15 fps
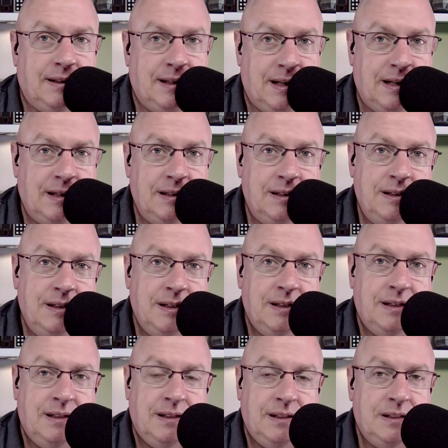then
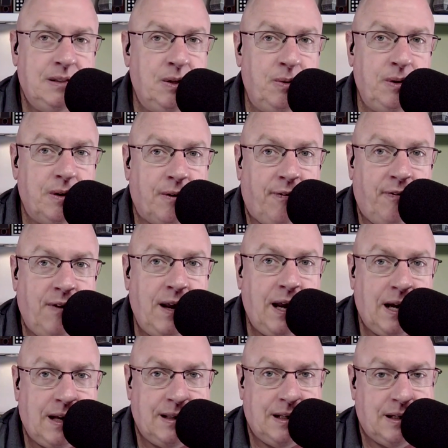do your
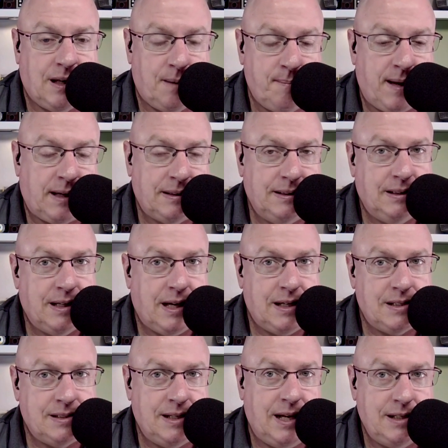thing, and then come back to the United
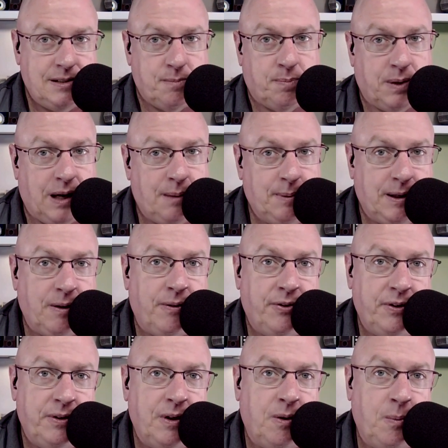States and probably go
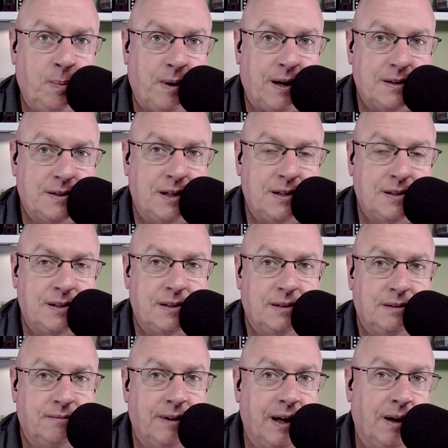through the whole process.
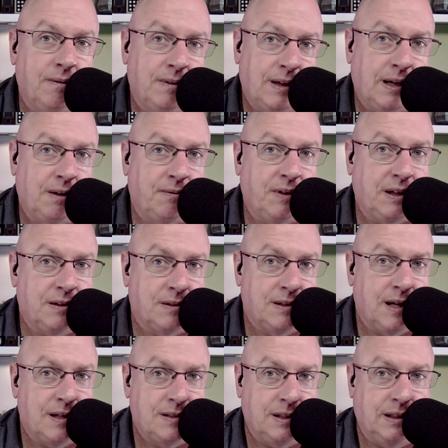Well, I don't think they're
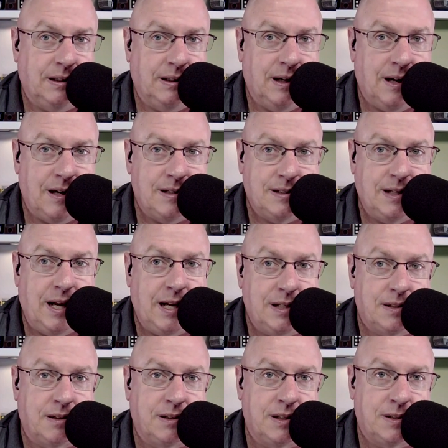testing in the United States.
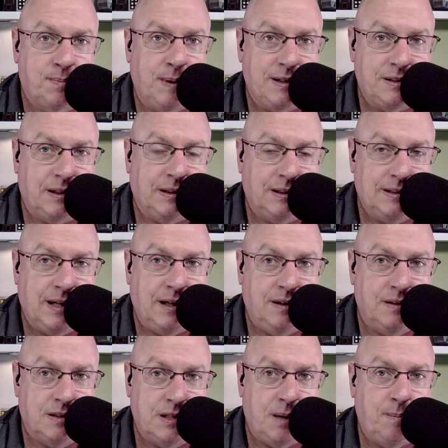They're just basically taking
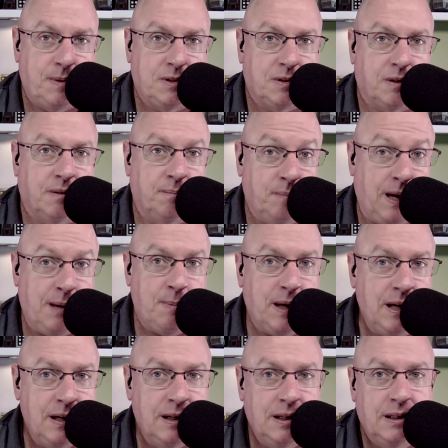your temperature, maybe,
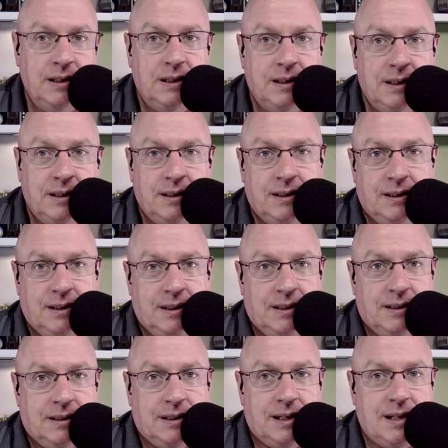
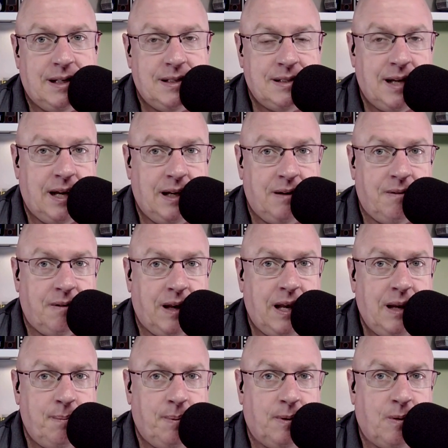and saying,
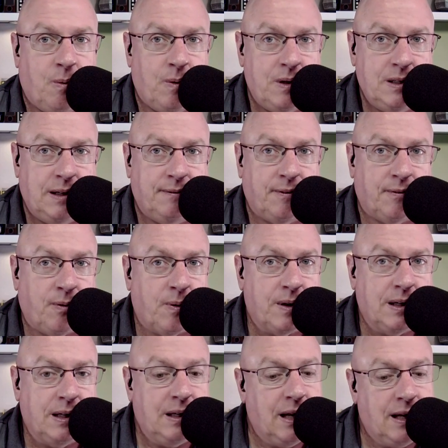okay, quarantine for
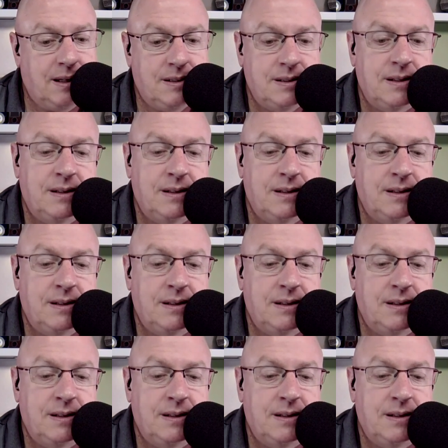14 days.